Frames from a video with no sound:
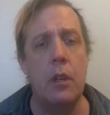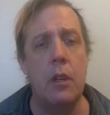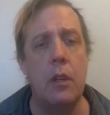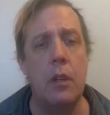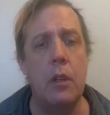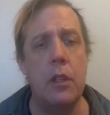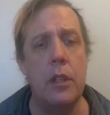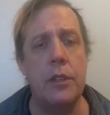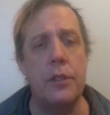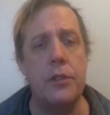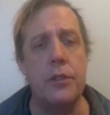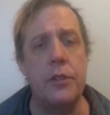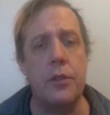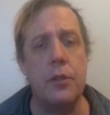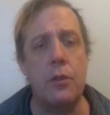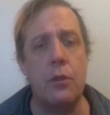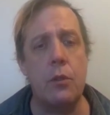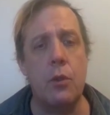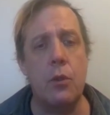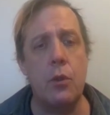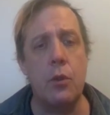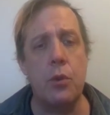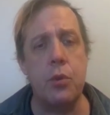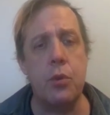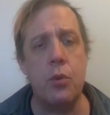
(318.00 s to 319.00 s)
it's
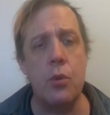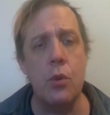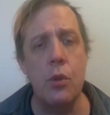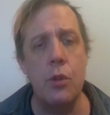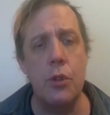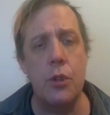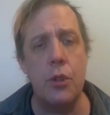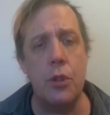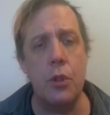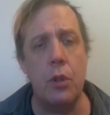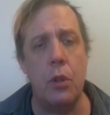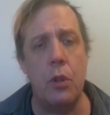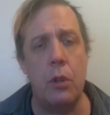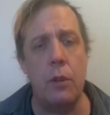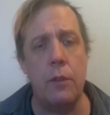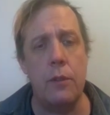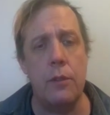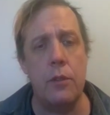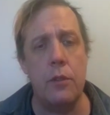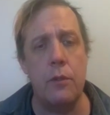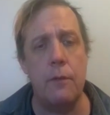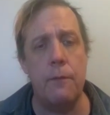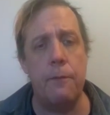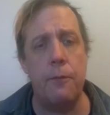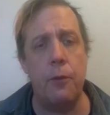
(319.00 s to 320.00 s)
crucial
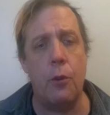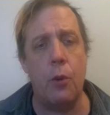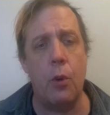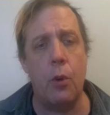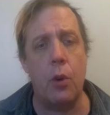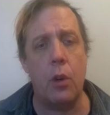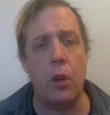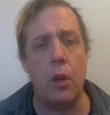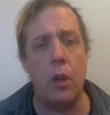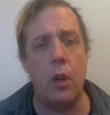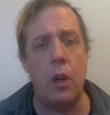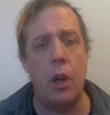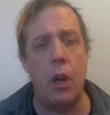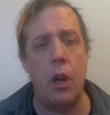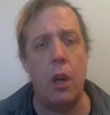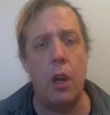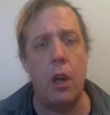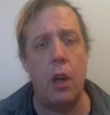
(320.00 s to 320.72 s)
for